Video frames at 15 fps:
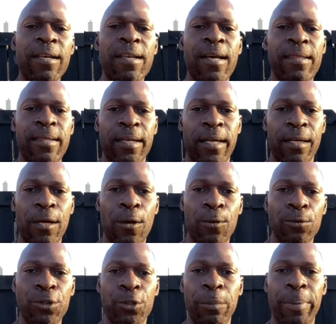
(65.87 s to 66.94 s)
Nothing can
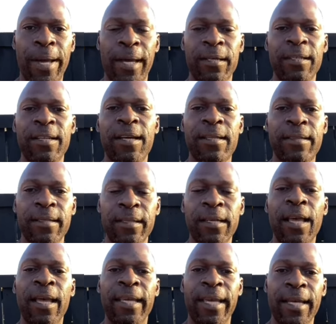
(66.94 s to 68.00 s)
hold you back. Nothing
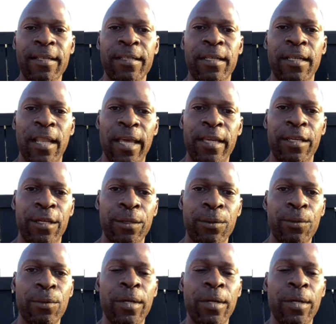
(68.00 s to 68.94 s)
can delay you.